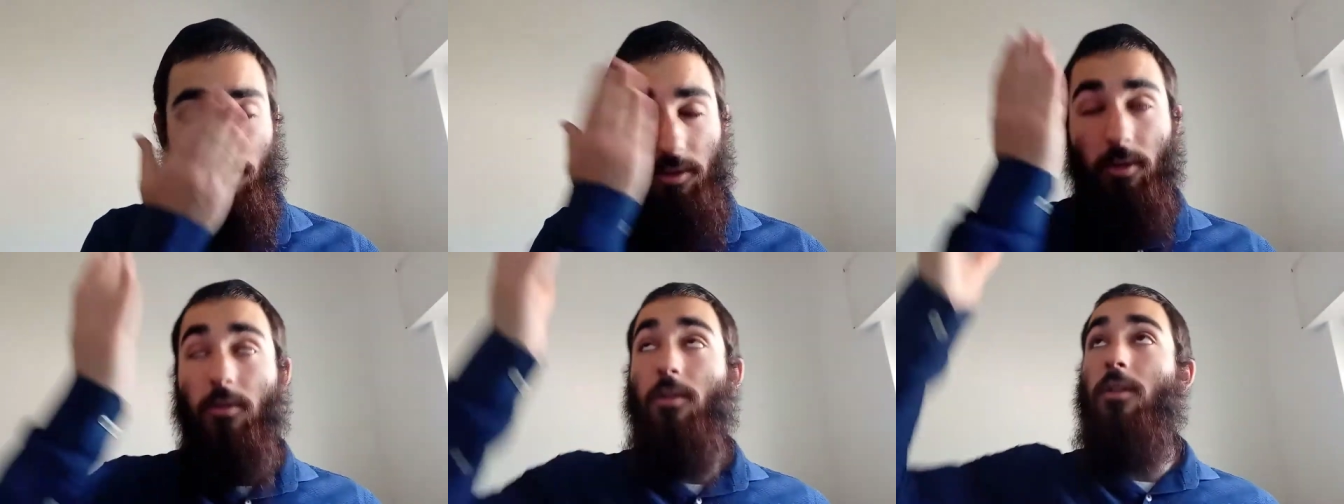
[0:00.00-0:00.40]

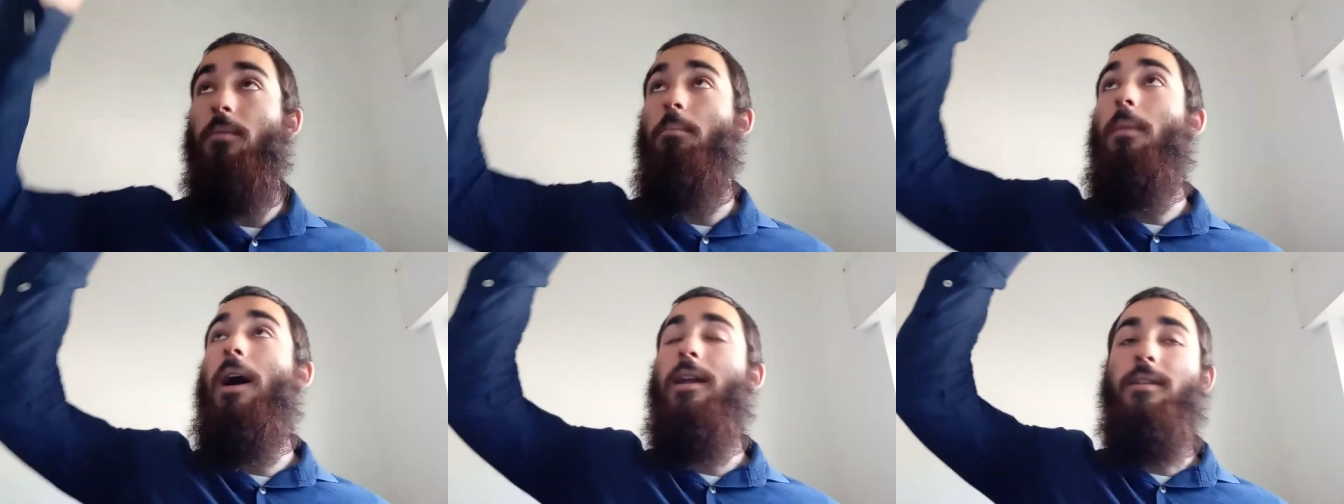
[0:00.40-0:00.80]
The
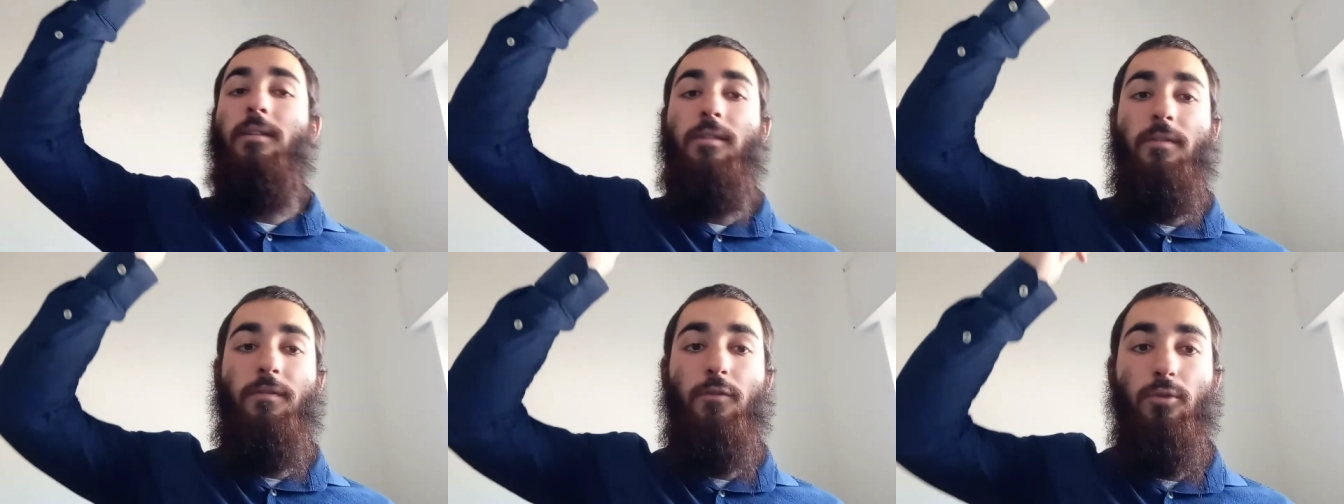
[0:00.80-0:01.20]

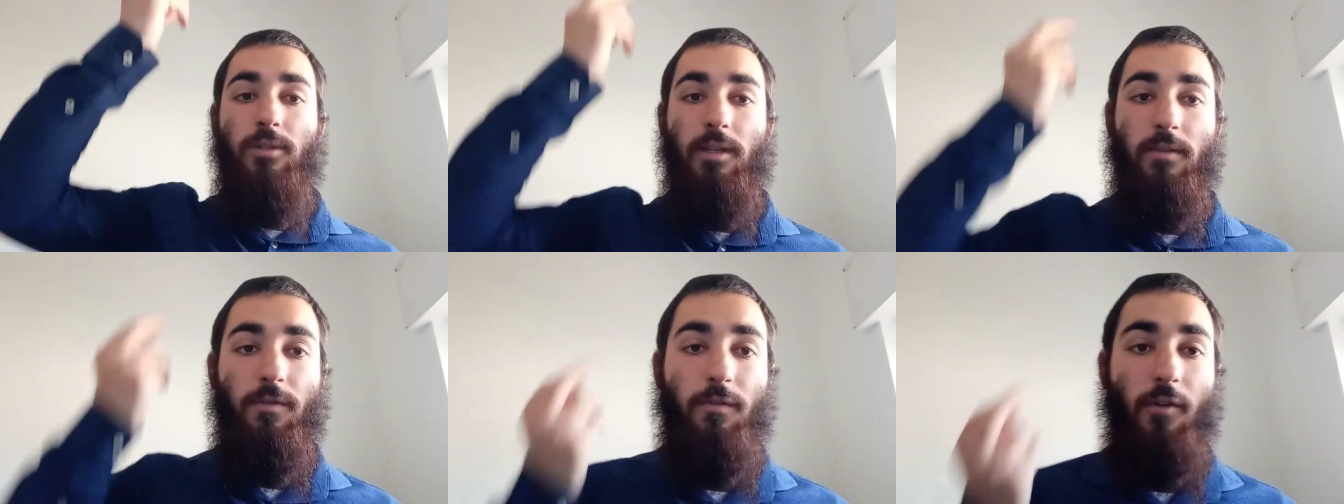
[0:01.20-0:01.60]
man, the food
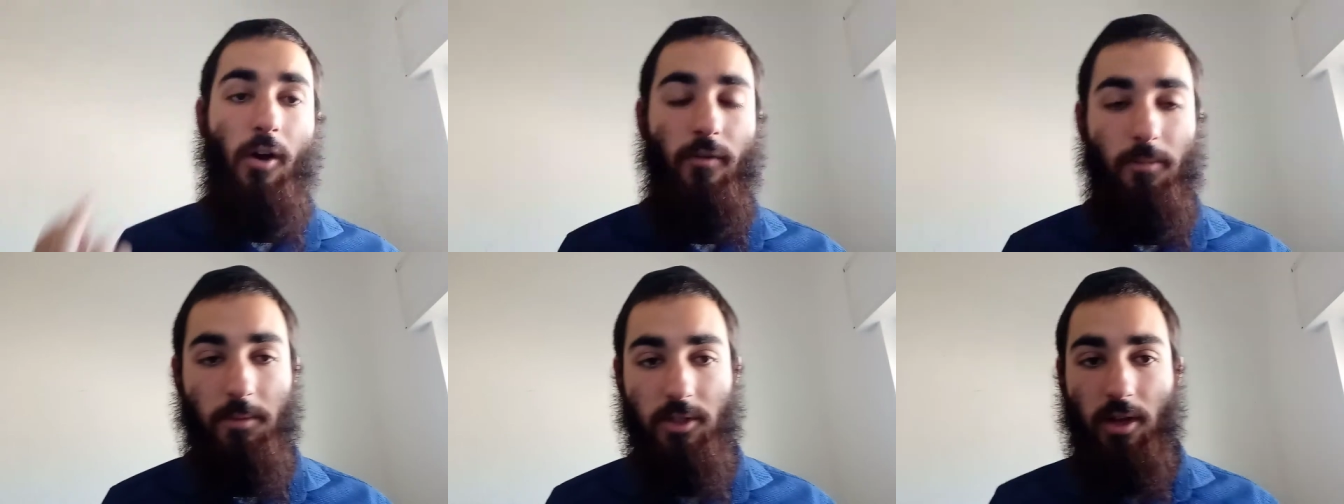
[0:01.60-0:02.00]
didn't fall
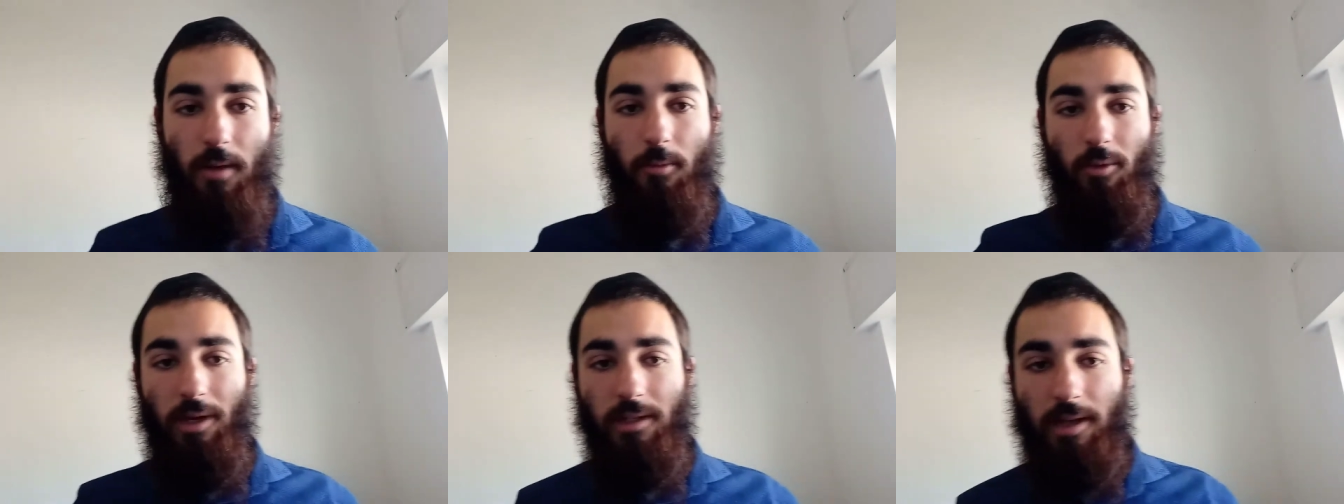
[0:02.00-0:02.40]
from the sky,
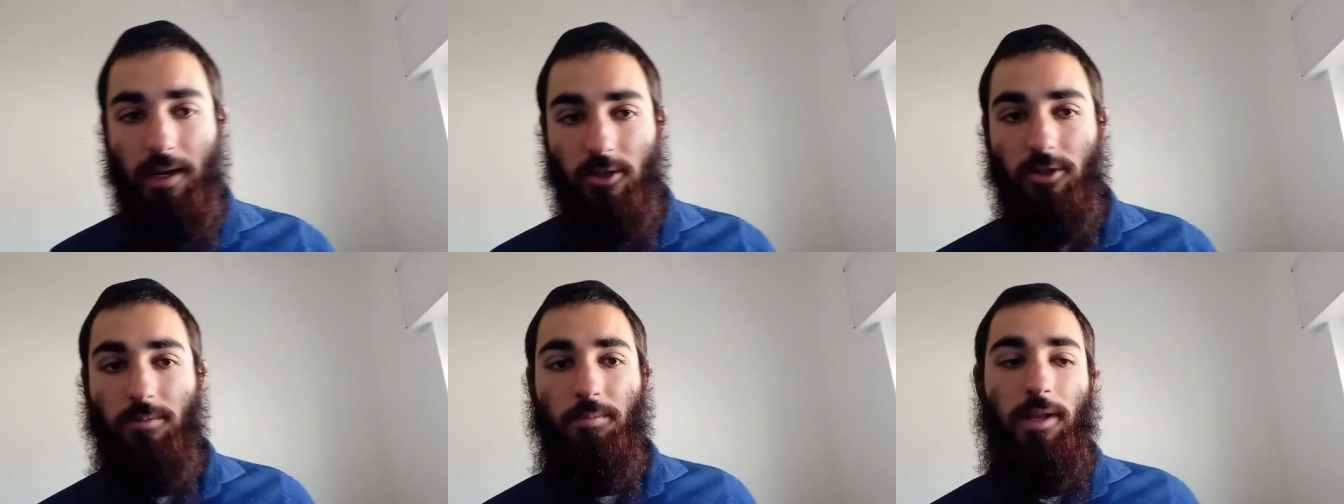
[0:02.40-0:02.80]
but we had to
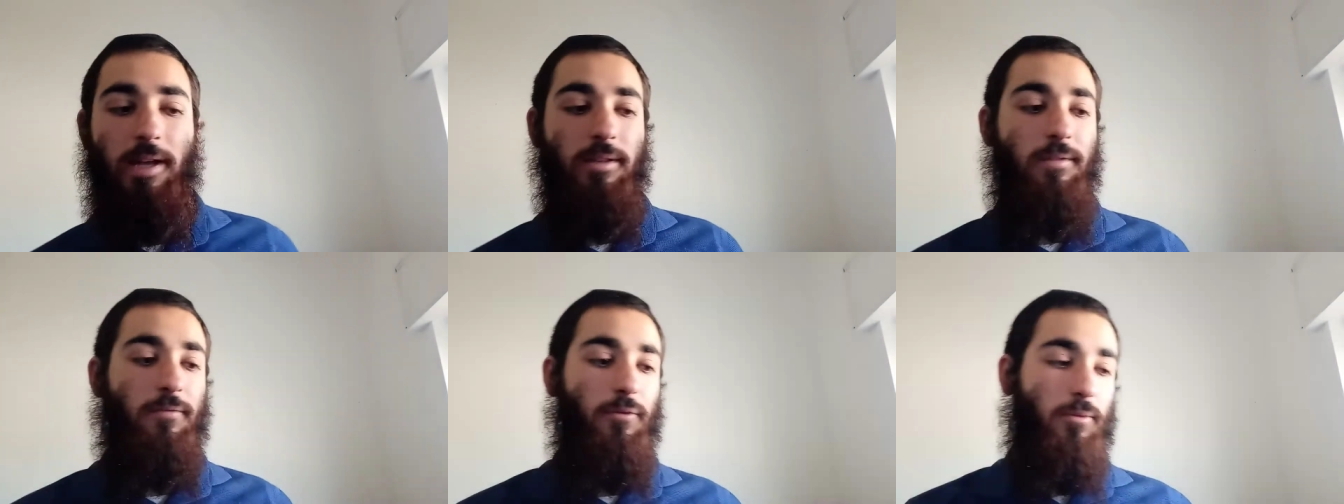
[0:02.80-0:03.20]
actually
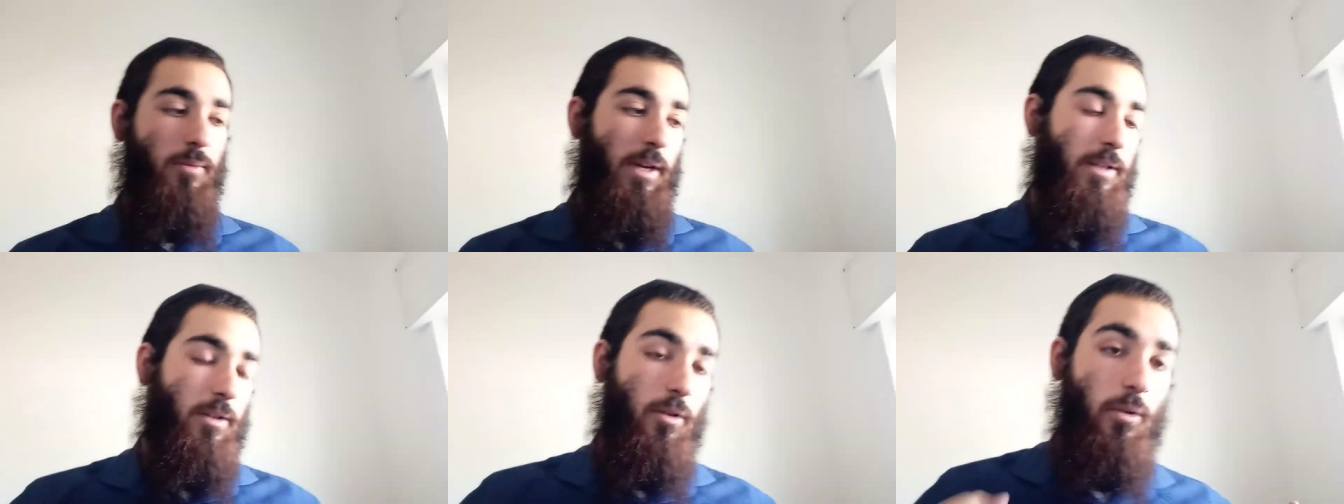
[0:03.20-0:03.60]
plant the food. We
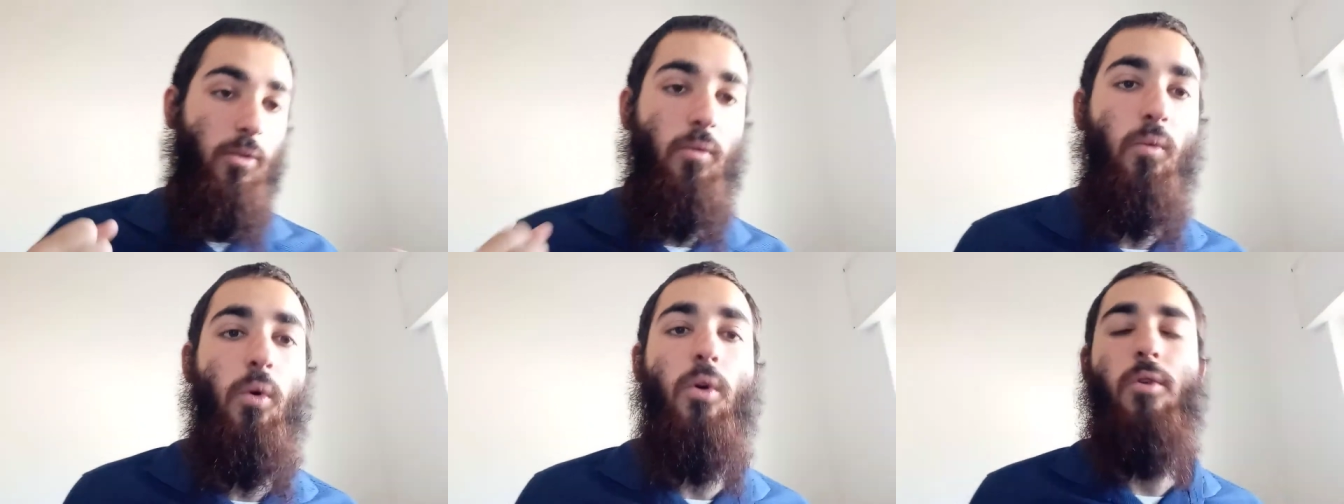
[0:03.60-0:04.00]
had to go to
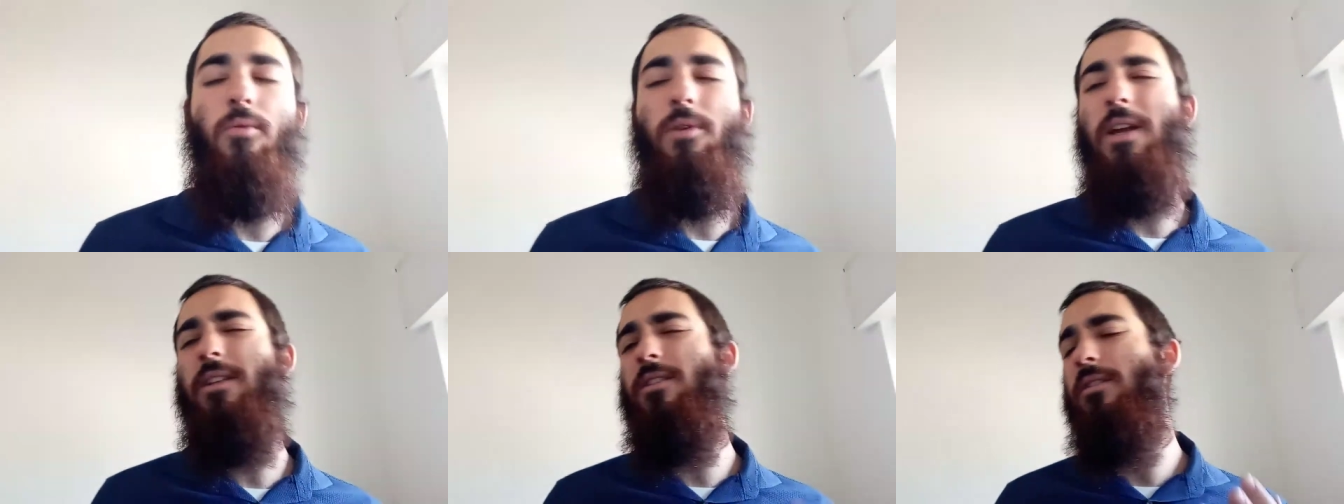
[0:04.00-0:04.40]
war.
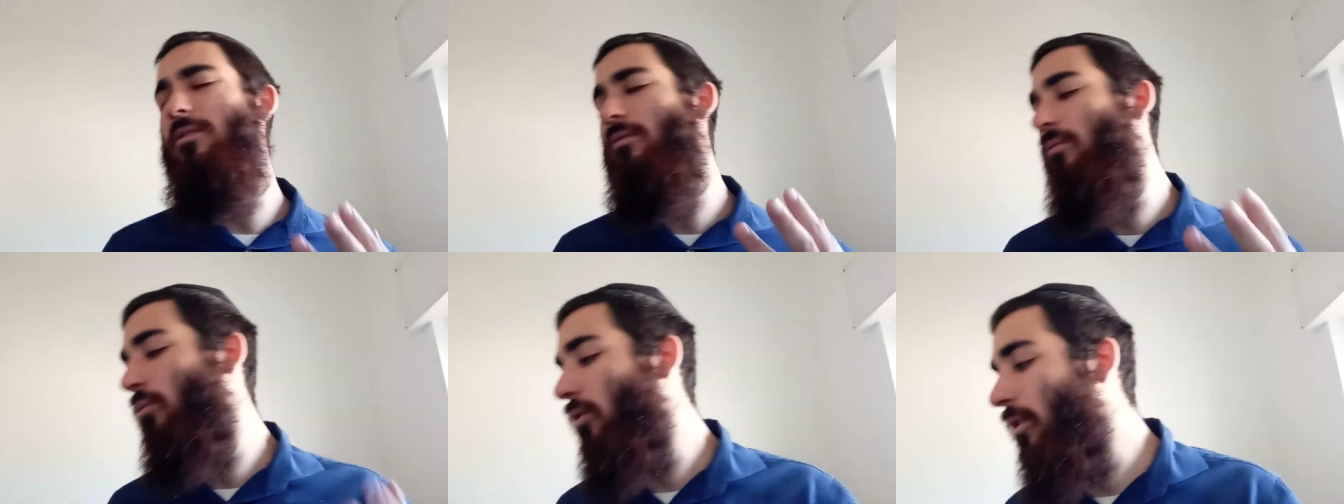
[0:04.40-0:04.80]
We had to
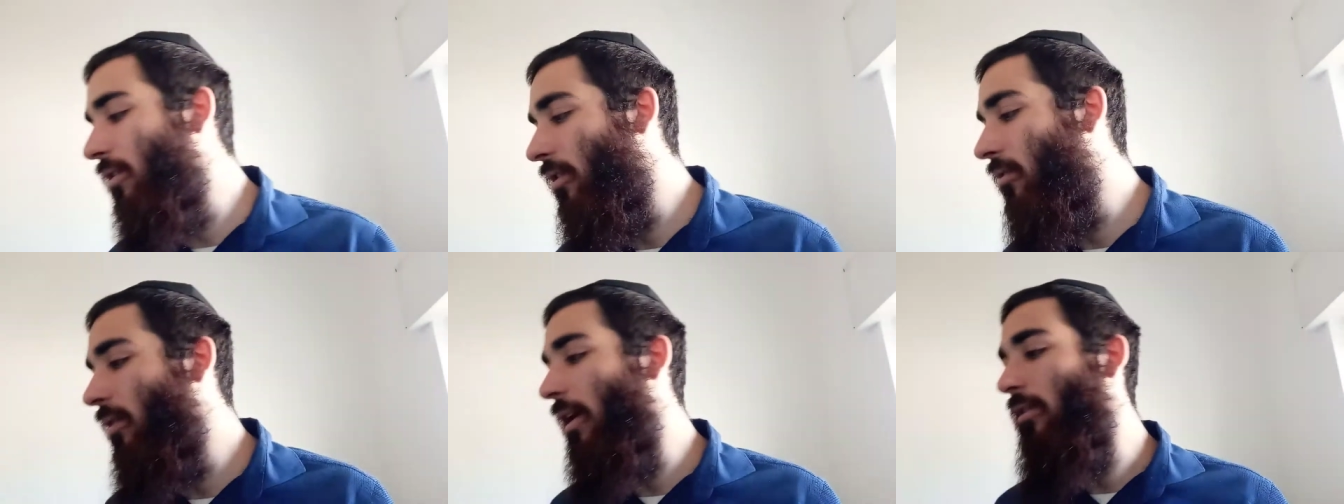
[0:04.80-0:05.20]
work
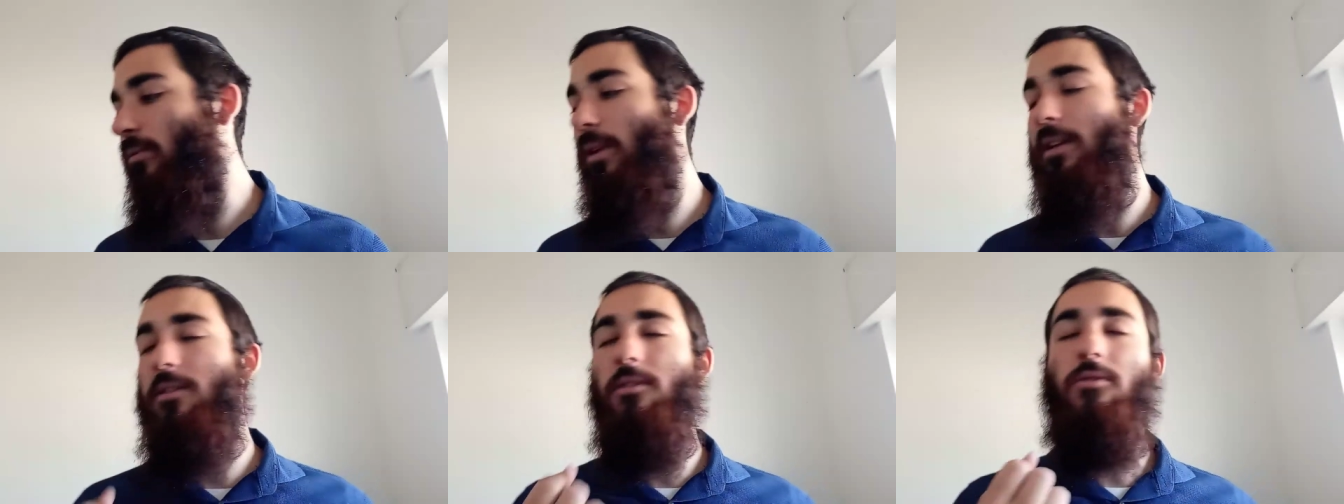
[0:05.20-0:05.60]
the ground.
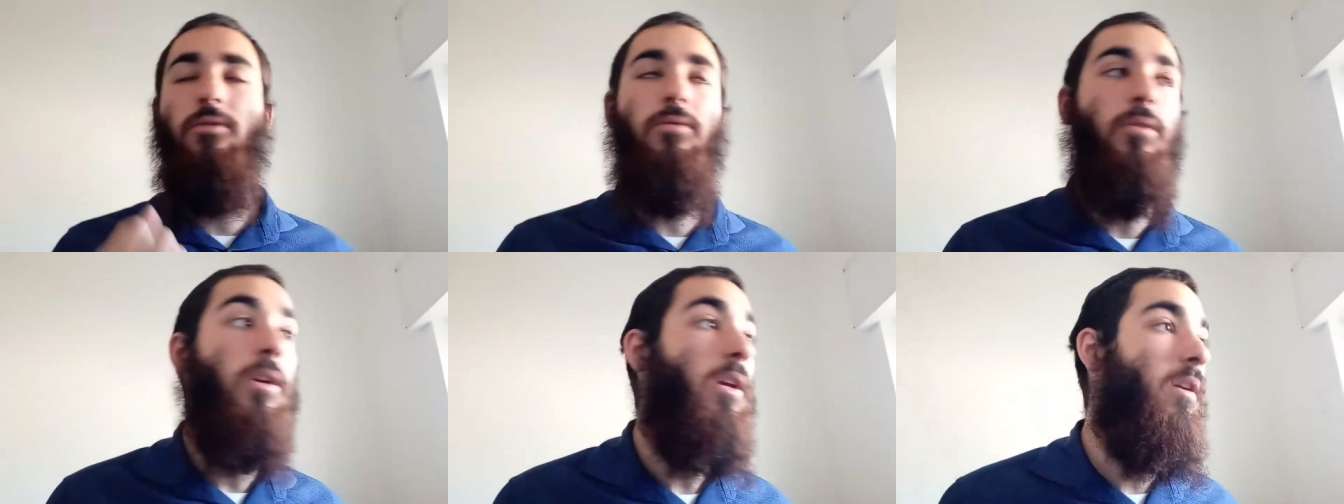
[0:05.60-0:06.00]
We had to
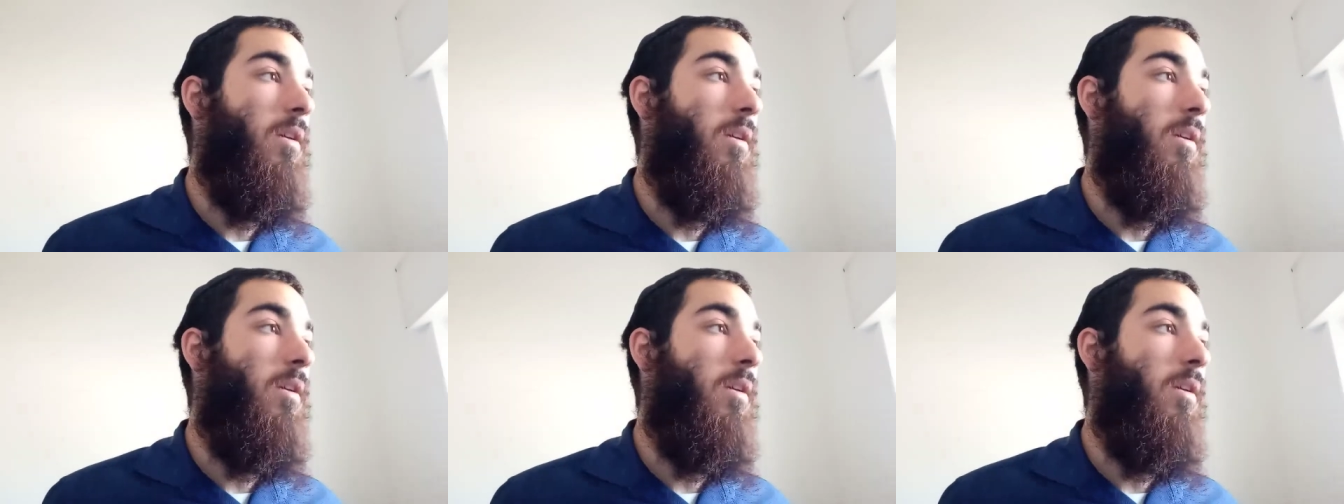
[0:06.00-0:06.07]
do